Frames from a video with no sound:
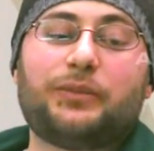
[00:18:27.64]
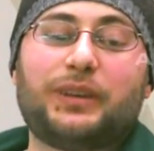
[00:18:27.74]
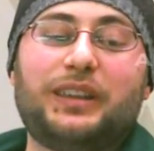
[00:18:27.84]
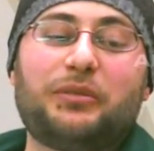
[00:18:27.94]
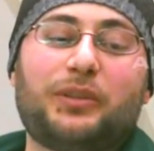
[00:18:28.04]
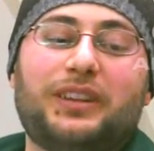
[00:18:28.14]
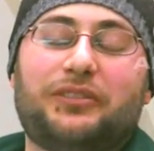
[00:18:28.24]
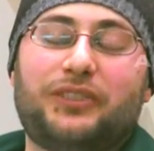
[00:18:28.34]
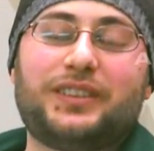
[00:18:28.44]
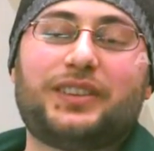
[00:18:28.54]
one day we were at
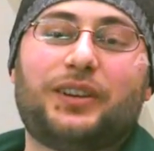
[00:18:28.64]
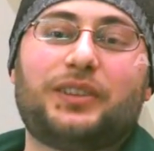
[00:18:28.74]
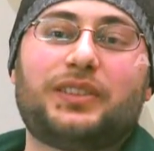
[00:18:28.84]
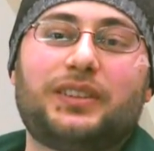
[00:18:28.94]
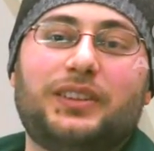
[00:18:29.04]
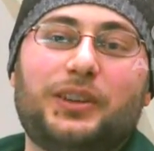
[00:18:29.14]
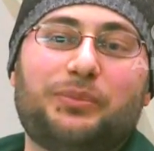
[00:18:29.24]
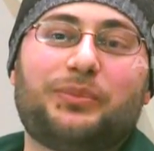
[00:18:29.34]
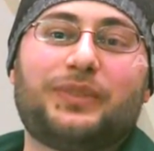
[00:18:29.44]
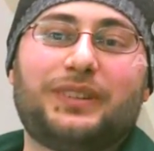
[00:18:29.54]
a friend's house,
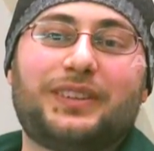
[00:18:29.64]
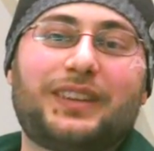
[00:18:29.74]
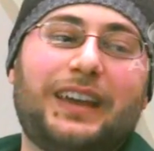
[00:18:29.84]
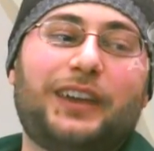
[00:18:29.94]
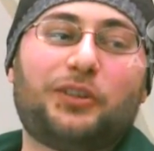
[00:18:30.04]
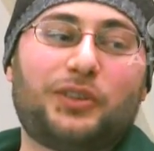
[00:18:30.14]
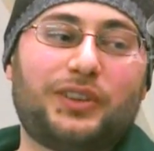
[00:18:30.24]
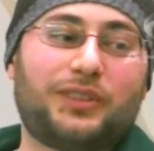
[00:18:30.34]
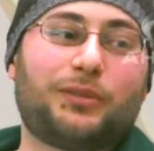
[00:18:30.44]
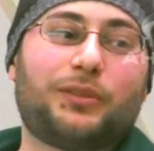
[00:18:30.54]
Tim, this guy I know
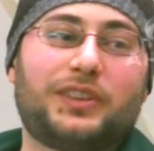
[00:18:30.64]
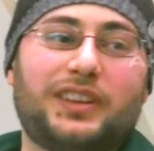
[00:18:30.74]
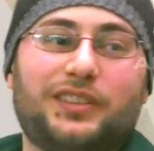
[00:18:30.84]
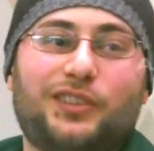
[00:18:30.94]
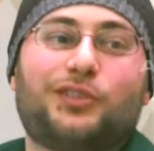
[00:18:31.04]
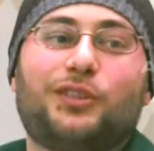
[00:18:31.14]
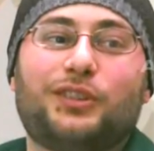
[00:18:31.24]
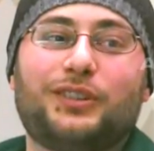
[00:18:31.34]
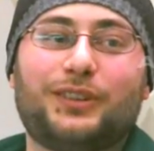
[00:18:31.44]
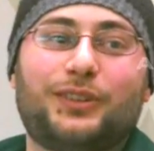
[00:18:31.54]
since we were 6 years
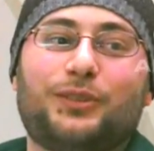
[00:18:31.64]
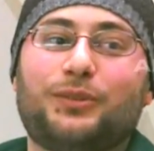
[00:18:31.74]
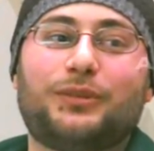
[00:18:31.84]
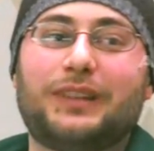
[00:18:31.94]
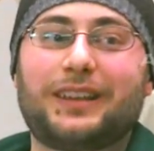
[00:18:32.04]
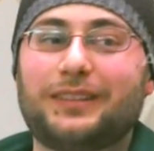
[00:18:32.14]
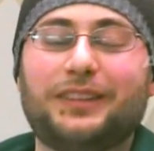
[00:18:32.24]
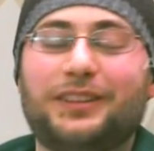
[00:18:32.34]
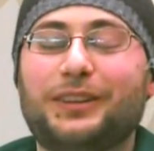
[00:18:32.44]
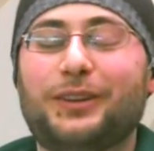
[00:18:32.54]
old, also, like
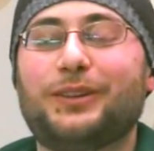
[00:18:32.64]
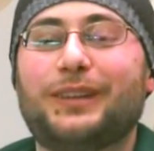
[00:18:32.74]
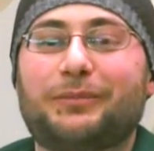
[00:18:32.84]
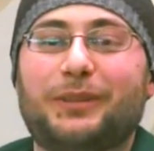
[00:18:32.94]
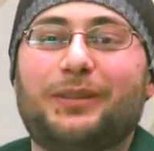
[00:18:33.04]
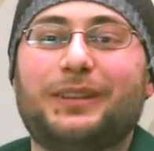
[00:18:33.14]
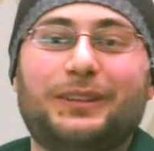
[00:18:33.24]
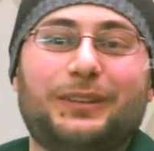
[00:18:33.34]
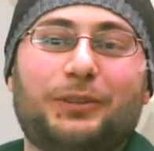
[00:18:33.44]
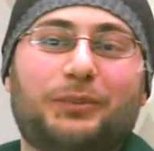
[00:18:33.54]
until now, like
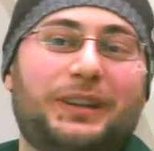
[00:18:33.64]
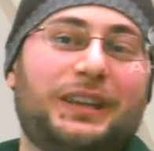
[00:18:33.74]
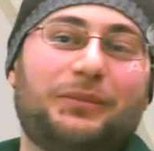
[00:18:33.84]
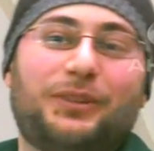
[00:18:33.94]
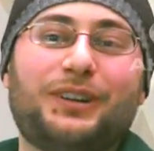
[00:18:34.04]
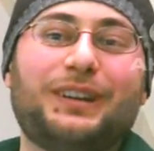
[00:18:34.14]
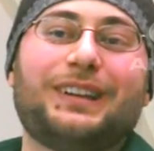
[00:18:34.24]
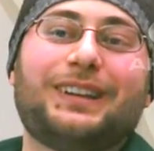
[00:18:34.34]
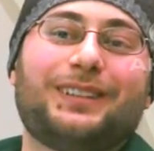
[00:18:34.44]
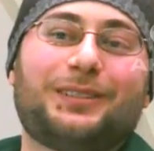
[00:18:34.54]
he was my neighbor.
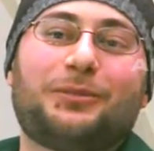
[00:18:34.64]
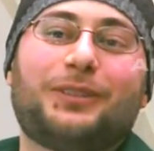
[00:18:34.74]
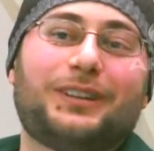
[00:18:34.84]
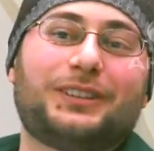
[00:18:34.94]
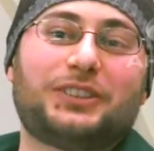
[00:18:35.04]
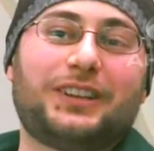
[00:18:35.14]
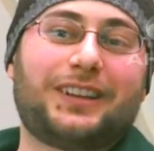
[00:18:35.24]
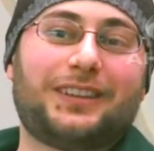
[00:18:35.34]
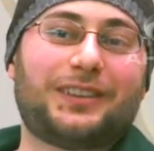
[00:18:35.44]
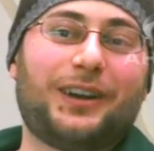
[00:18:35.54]
So we were
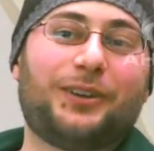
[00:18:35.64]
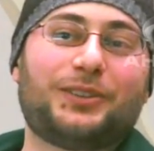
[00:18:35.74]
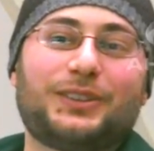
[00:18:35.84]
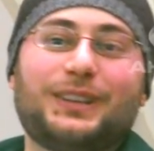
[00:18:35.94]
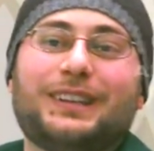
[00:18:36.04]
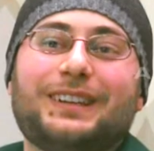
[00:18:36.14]
chilling at his house.